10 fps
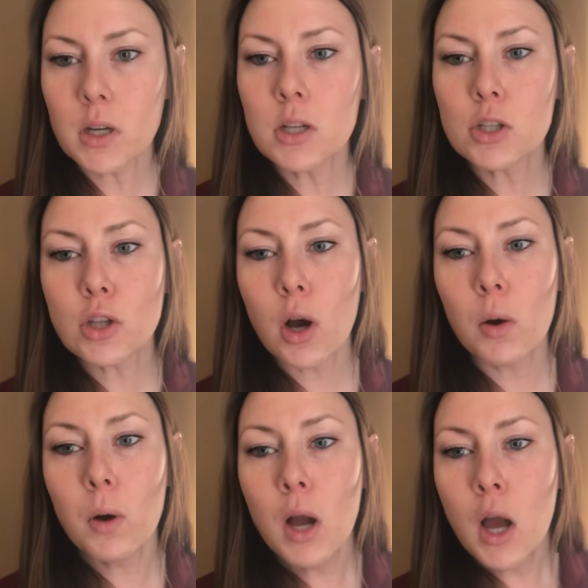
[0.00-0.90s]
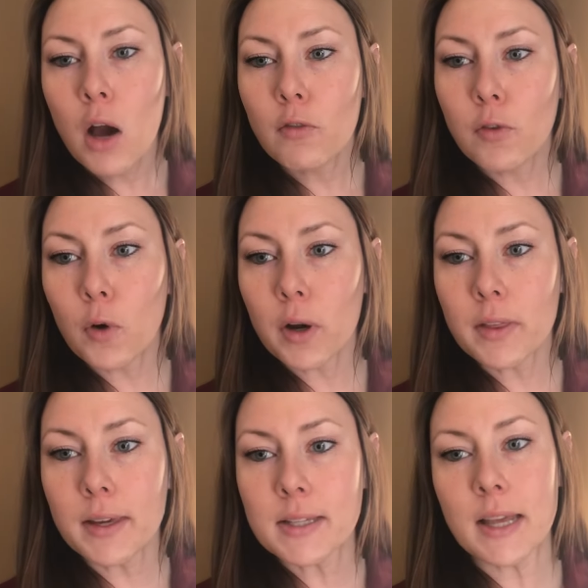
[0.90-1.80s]
So for
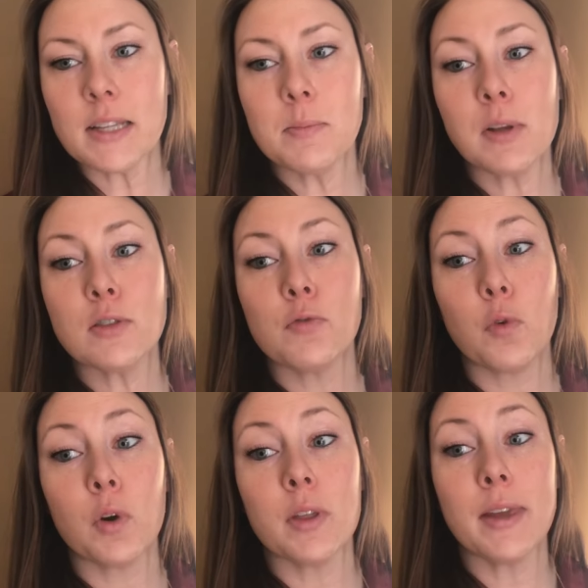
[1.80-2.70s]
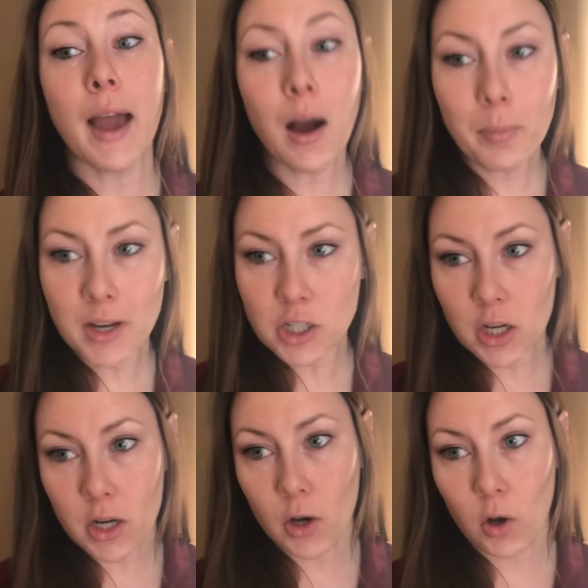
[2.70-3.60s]
the assessments for the outpatient
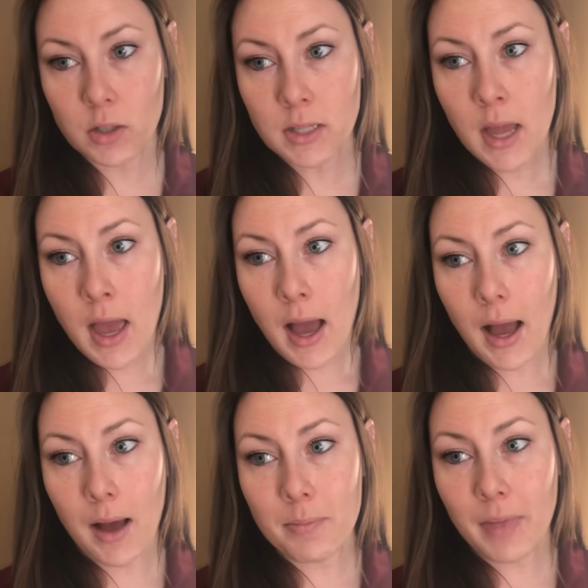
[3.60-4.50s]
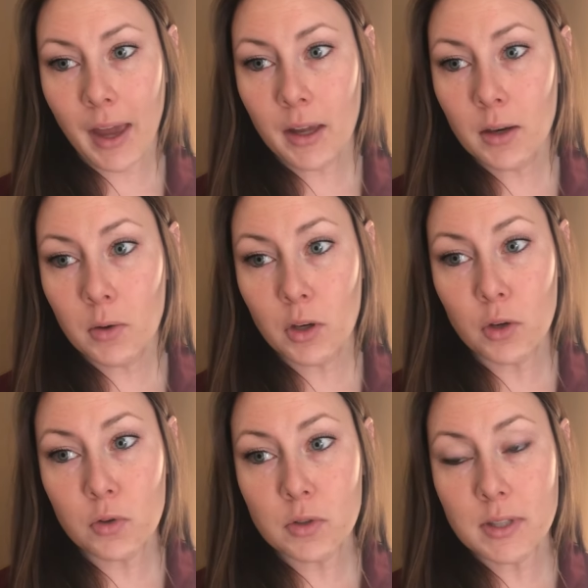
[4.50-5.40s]
adults, that could
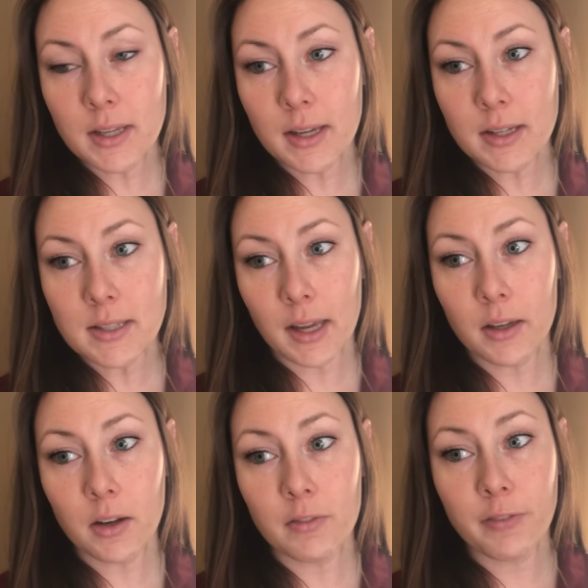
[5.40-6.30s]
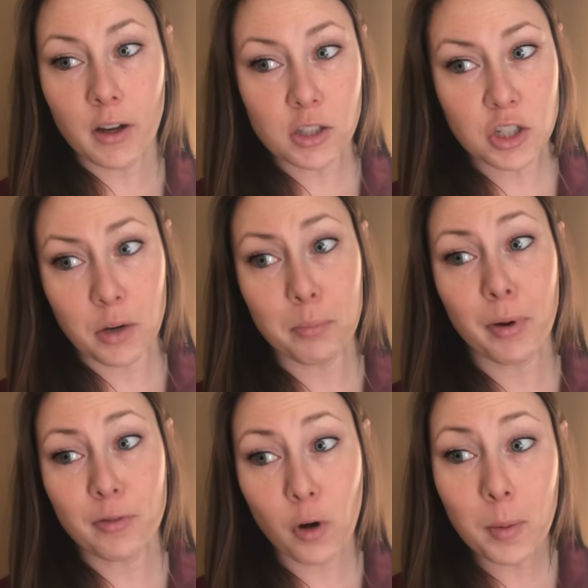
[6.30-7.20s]
use the executive function
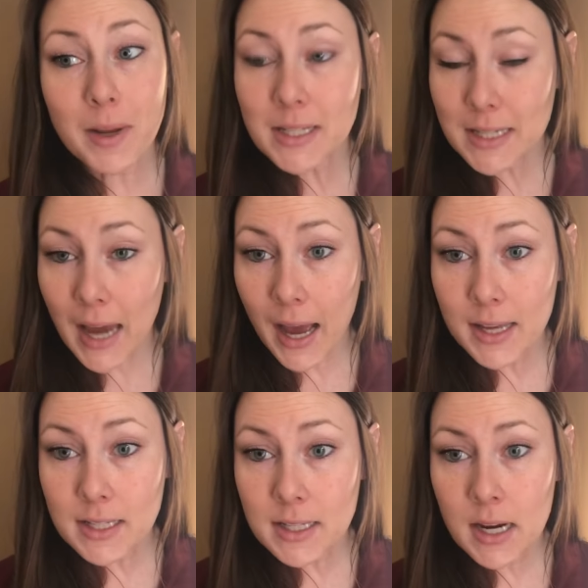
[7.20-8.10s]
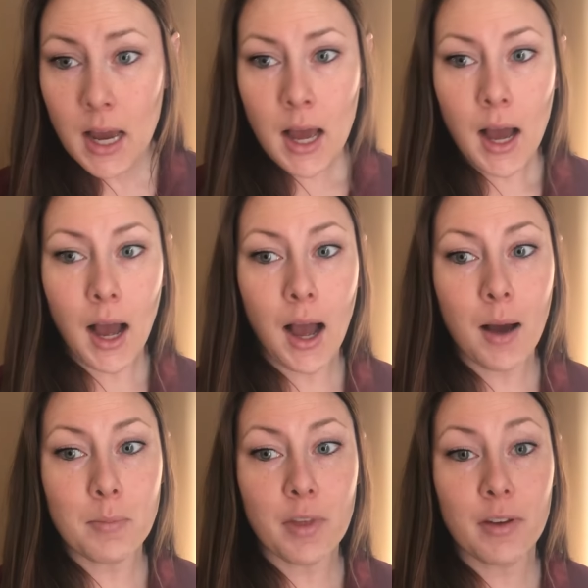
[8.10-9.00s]
performance test,
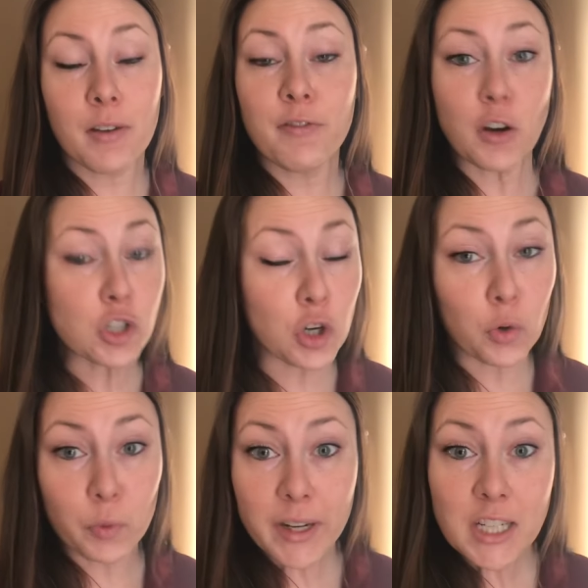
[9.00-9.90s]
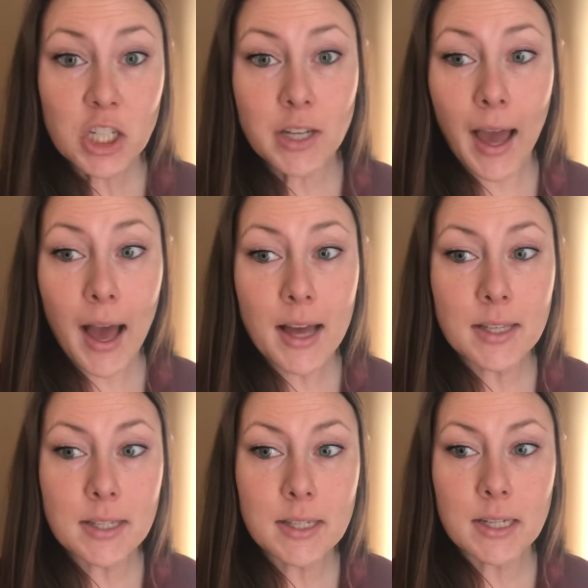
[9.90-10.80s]
the functional reach
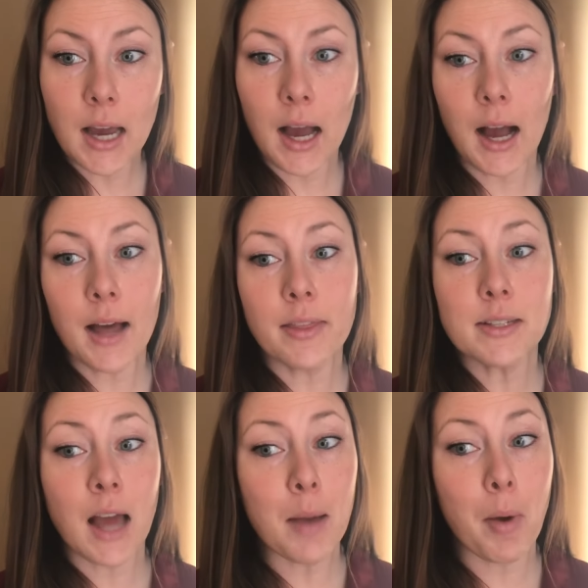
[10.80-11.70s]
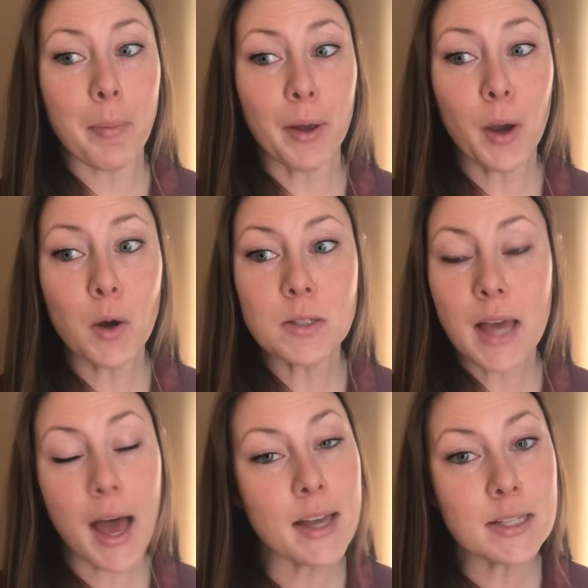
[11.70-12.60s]
test, the time up and go
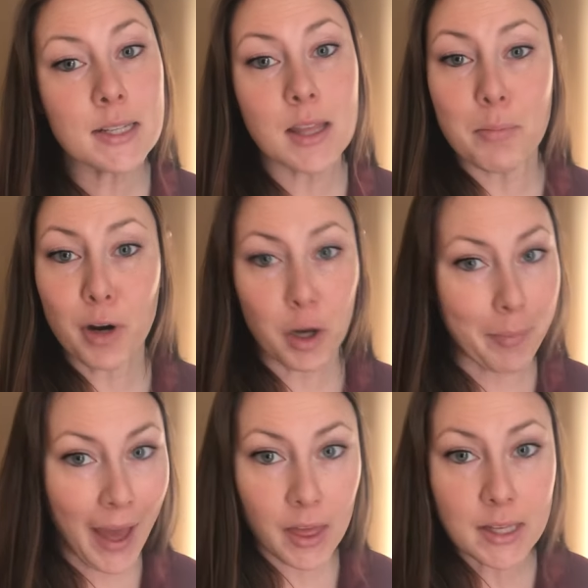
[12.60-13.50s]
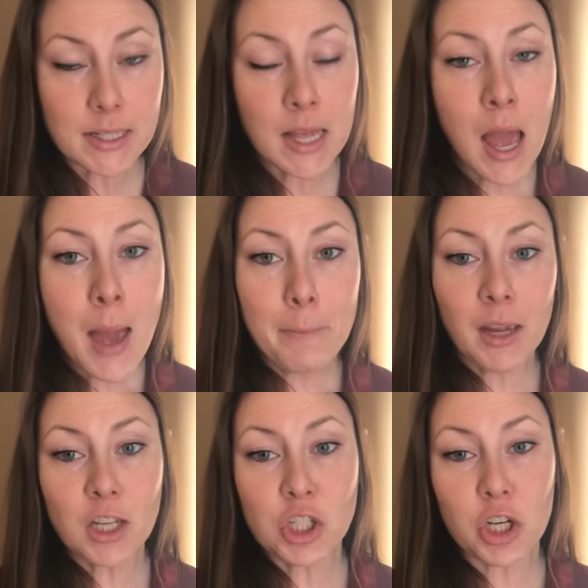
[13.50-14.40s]
test, the Berg balance,
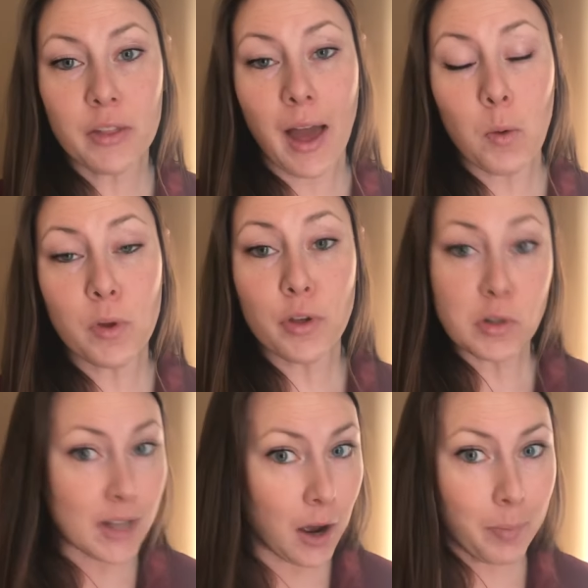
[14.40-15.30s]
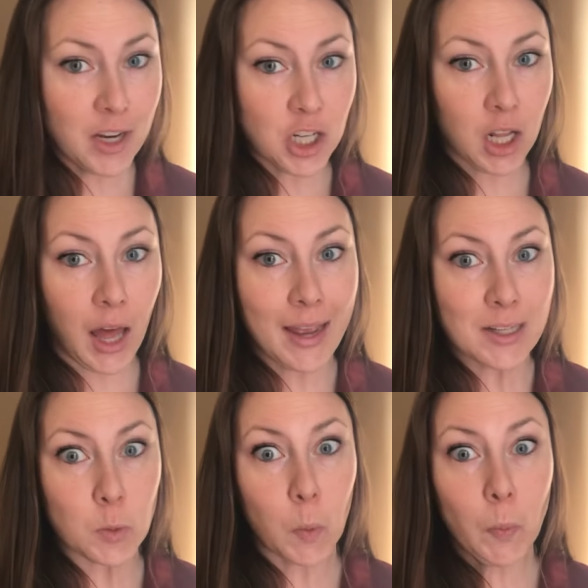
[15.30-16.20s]
making sure that with those outpatient
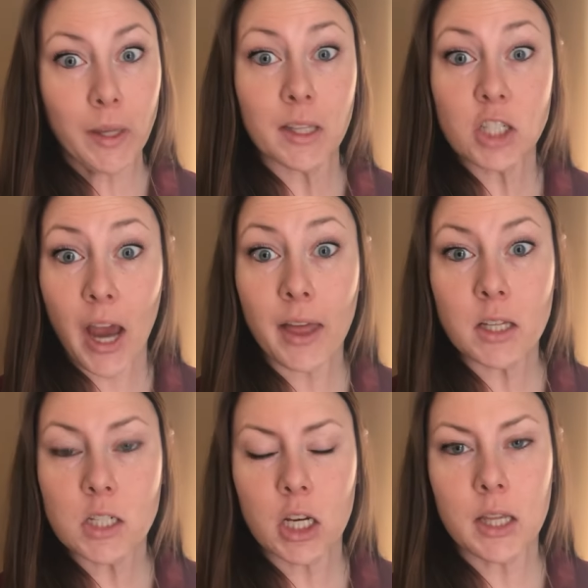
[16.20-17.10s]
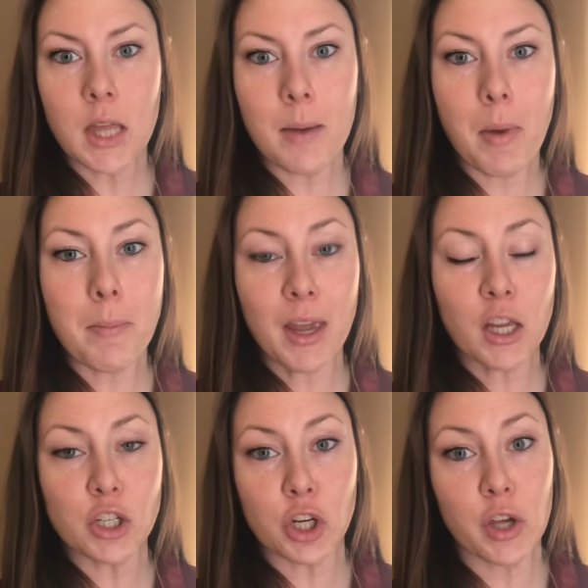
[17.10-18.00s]
clients, we're really challenging them and
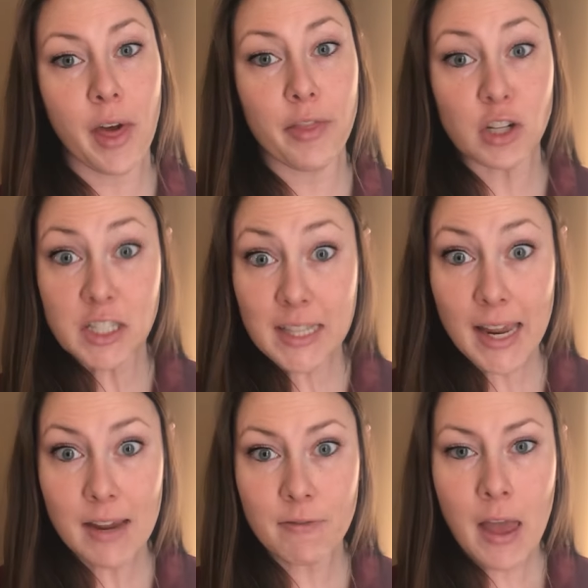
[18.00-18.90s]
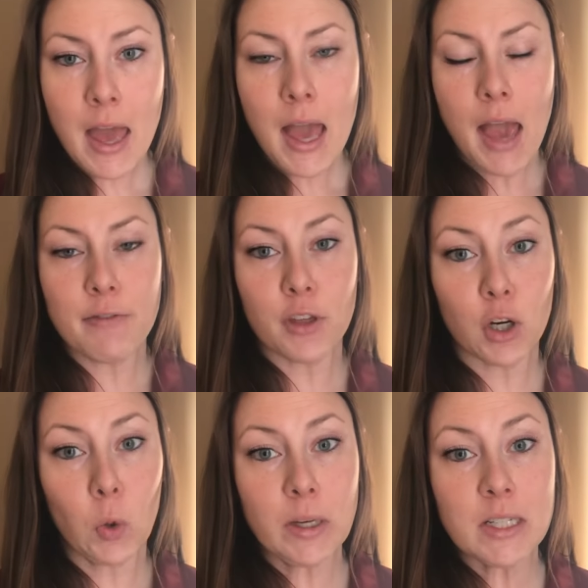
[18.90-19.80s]
making sure that they're safe if they're
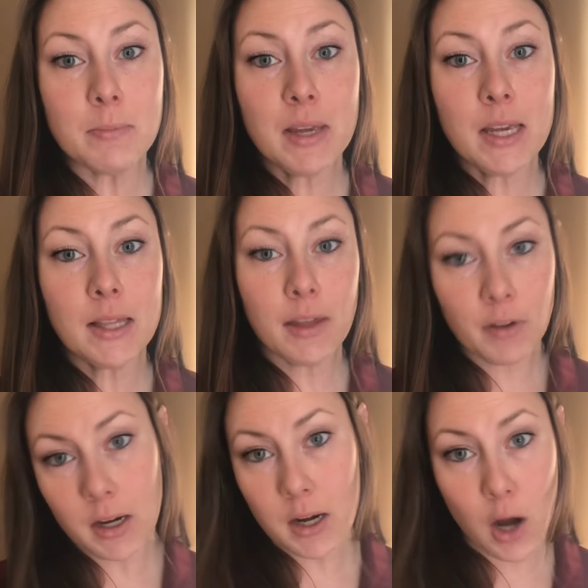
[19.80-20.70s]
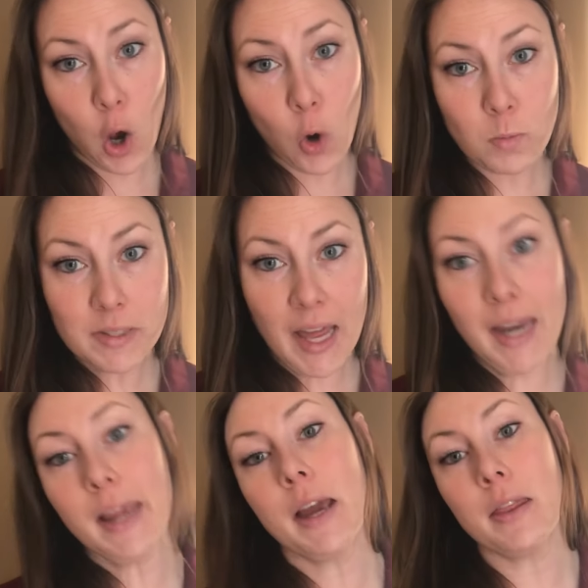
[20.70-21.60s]
going to be living in a home
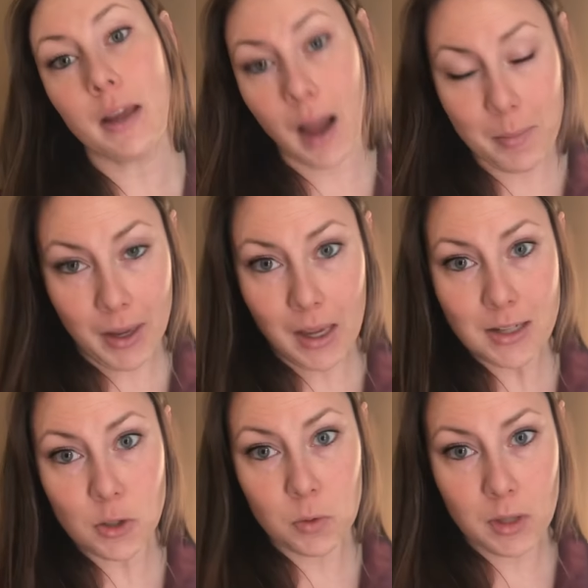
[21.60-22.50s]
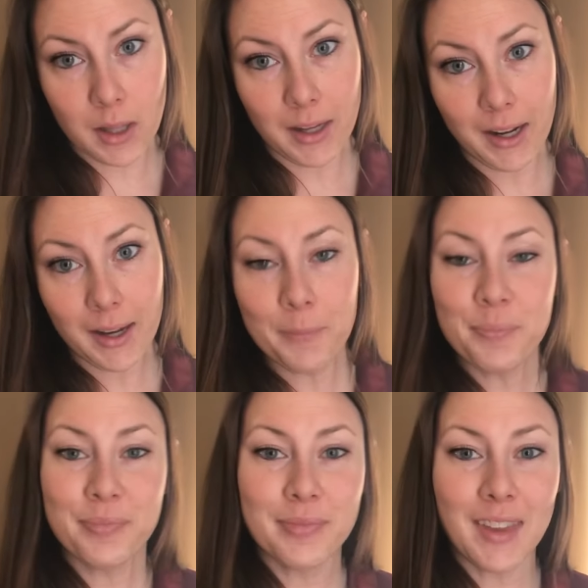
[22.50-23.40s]
setting and then coming into the clinic.
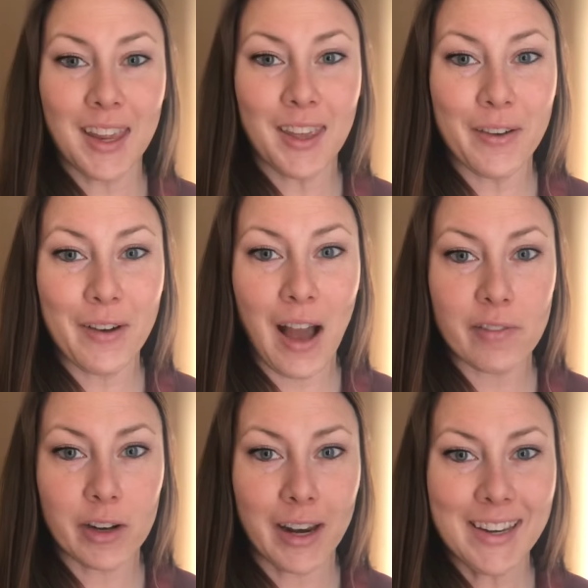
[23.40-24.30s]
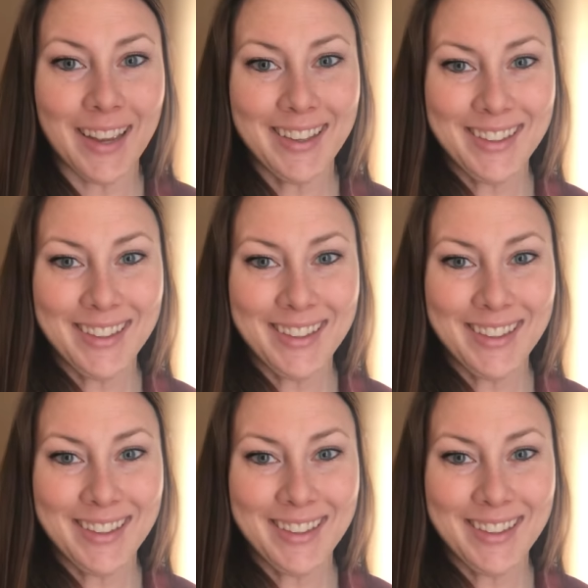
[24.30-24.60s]
Thank you. Have a great day.